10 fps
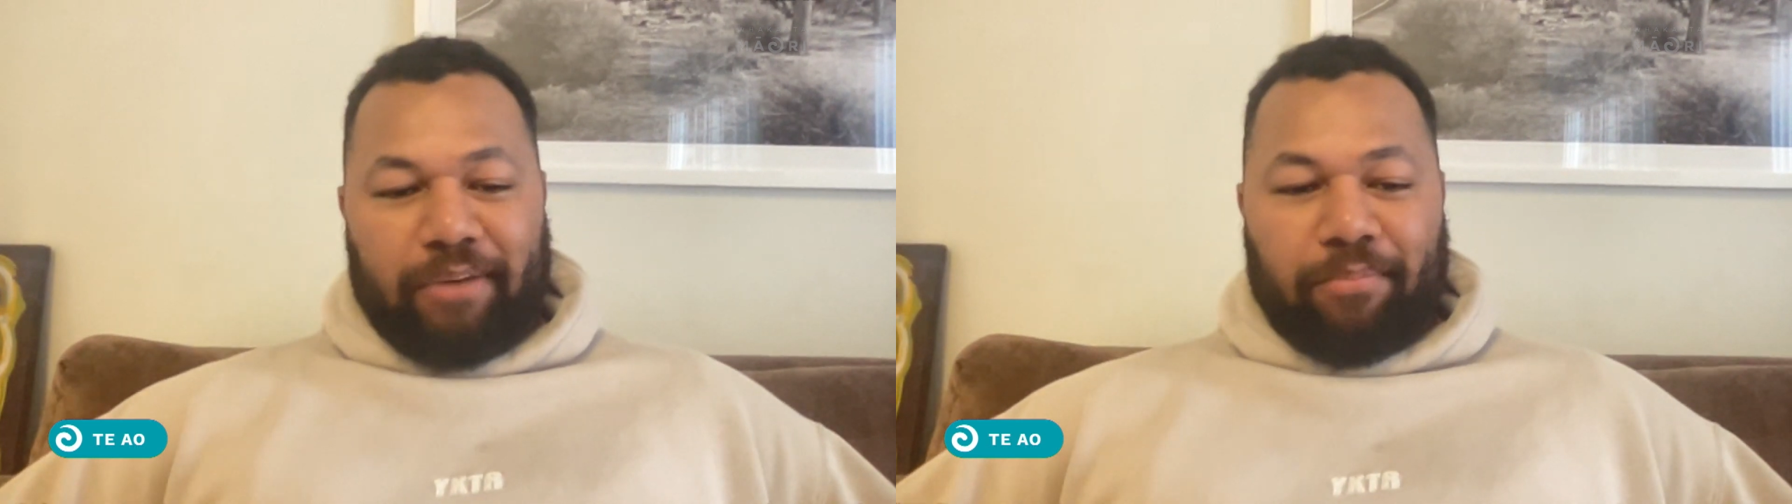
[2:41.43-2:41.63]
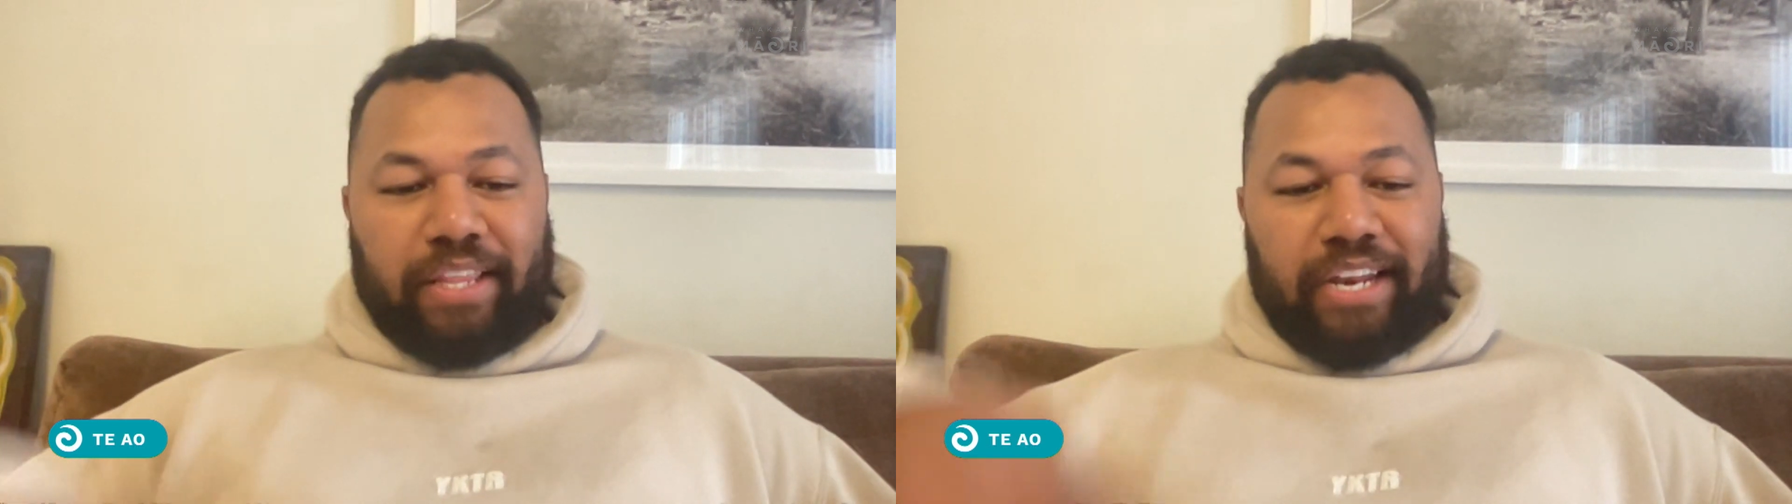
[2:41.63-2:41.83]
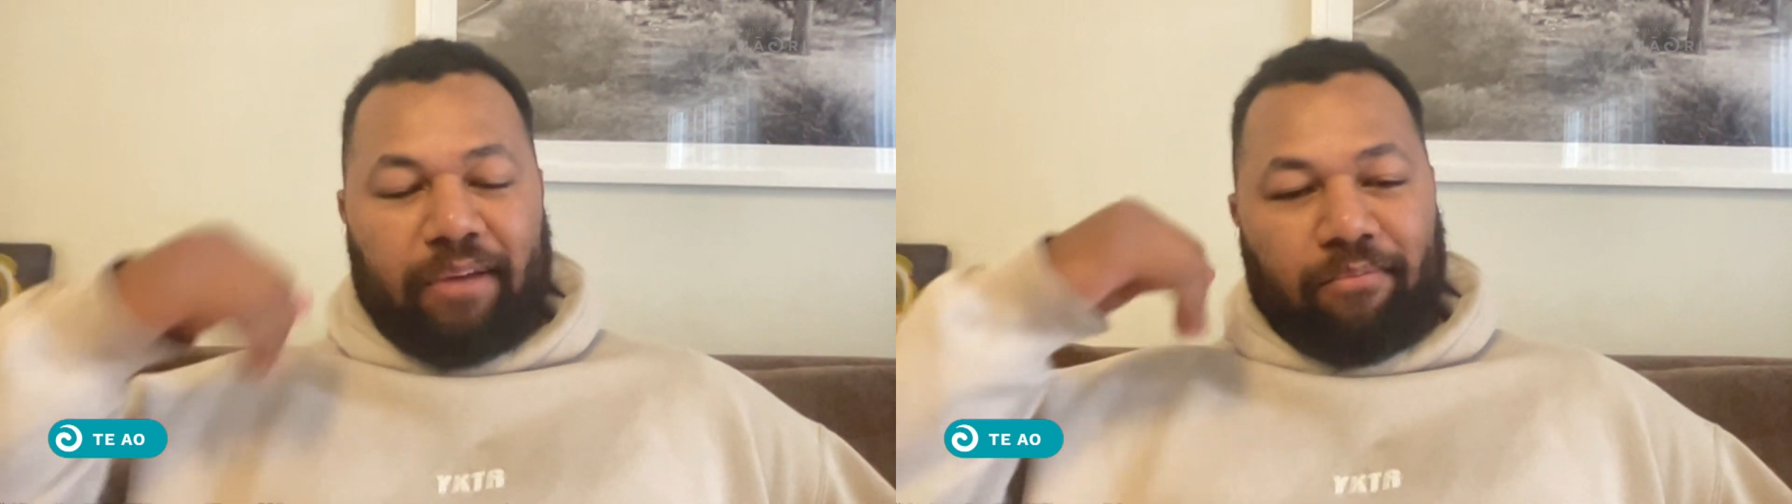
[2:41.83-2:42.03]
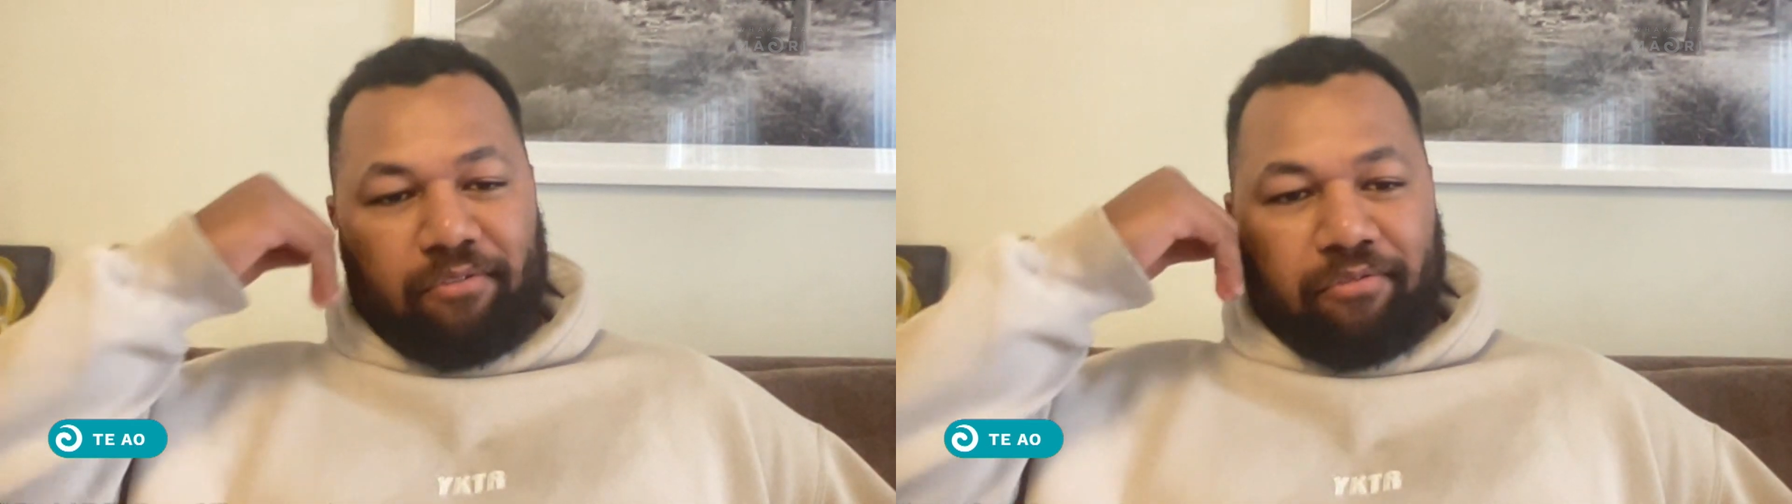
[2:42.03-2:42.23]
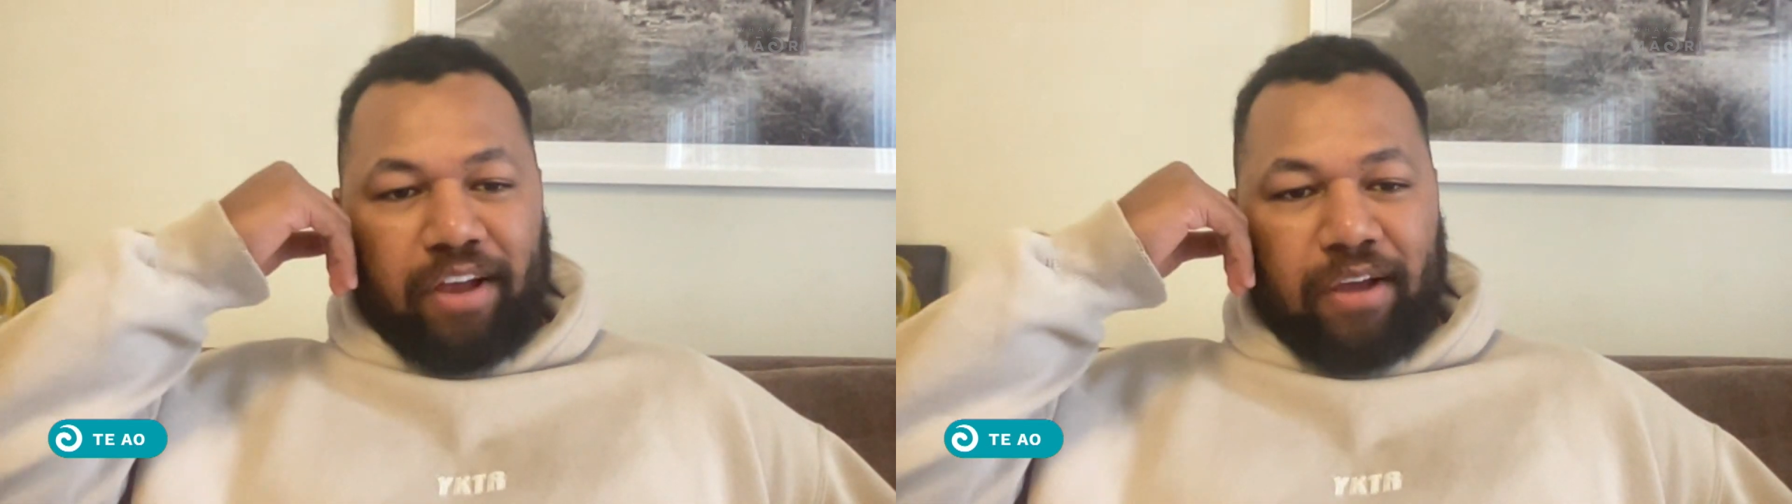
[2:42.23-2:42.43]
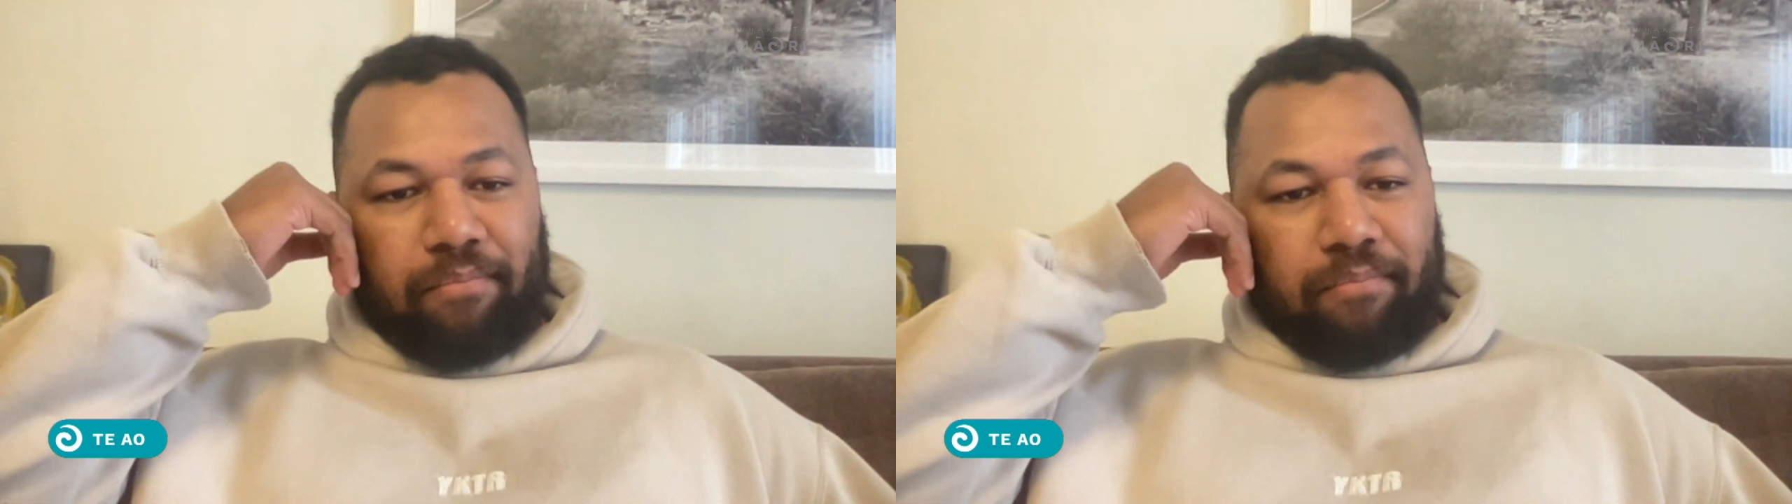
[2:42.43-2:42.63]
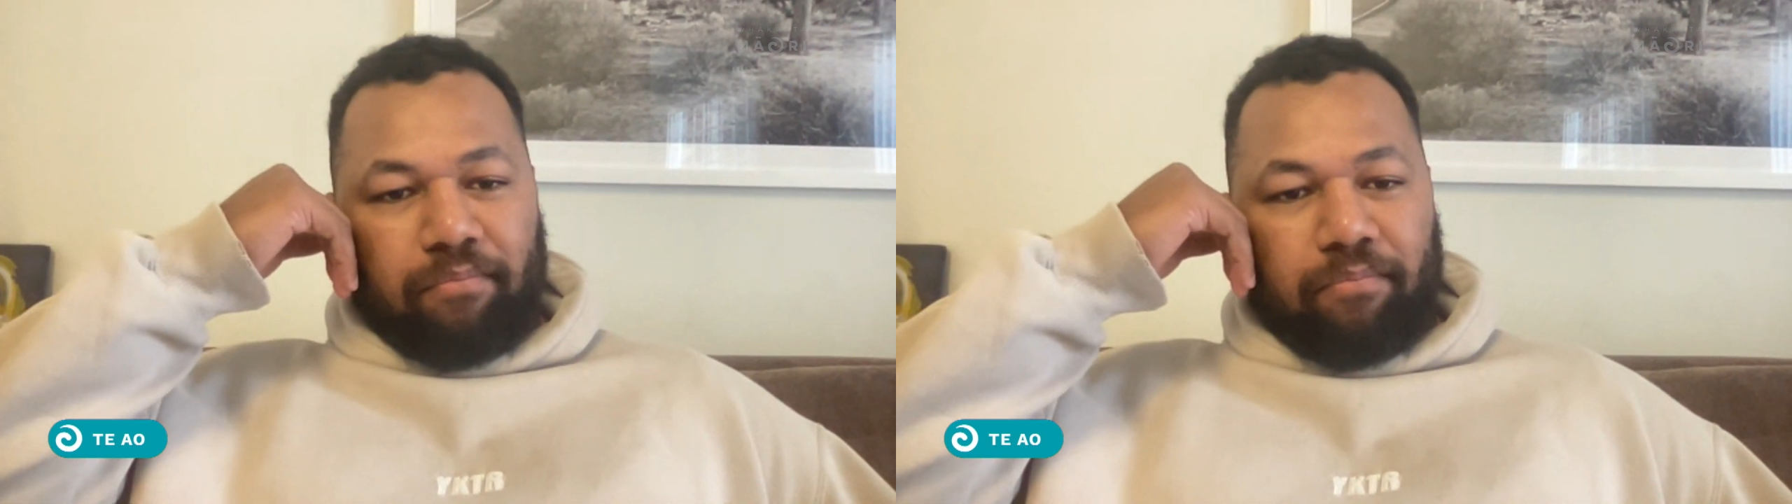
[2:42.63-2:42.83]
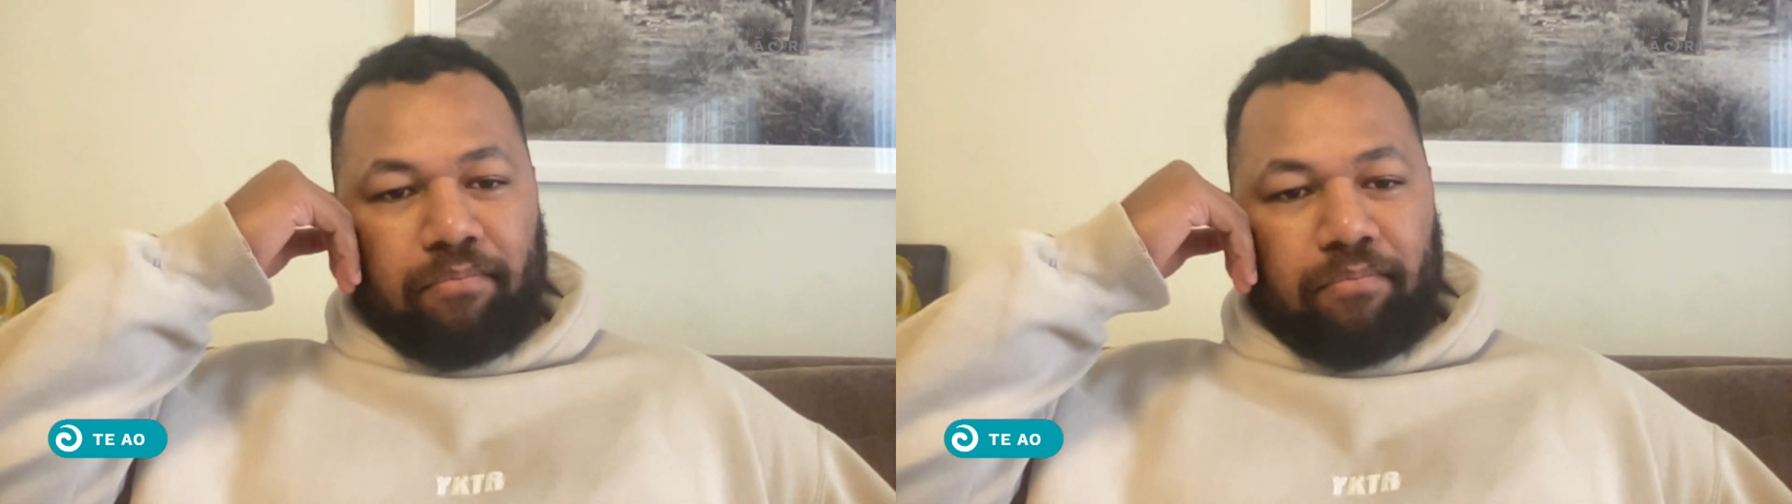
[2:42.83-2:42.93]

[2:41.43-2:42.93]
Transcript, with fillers: here by the name of um,